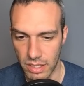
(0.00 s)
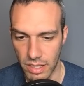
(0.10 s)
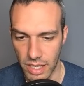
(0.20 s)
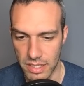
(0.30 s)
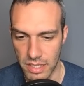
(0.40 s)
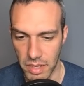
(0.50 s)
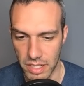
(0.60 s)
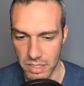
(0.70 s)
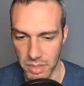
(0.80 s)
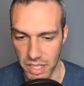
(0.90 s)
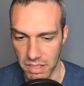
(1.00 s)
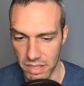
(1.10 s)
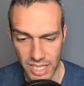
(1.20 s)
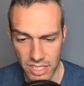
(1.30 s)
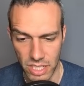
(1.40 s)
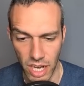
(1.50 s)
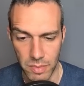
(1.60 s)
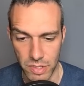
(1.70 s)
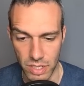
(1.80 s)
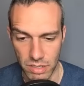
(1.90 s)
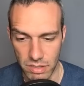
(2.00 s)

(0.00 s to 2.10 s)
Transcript: and submitting to me. Like that's an option.